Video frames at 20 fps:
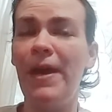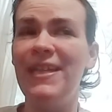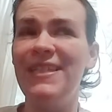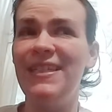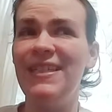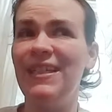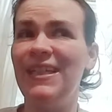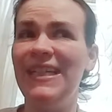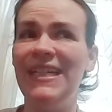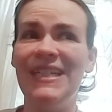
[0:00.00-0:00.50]

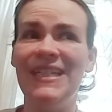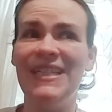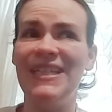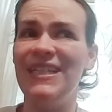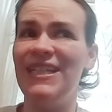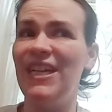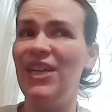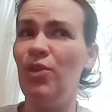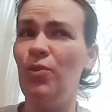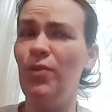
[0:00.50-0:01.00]
basically
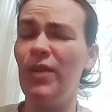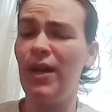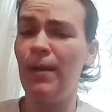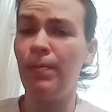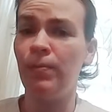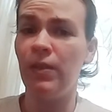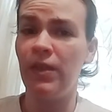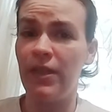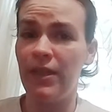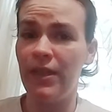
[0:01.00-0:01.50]
discontinued a
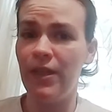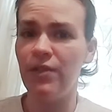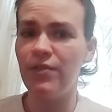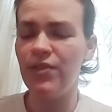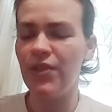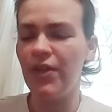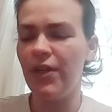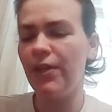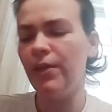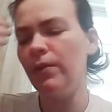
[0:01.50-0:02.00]
couple of
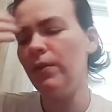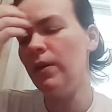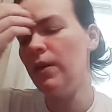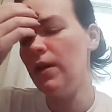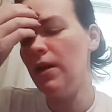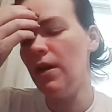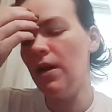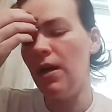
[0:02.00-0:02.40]
years ago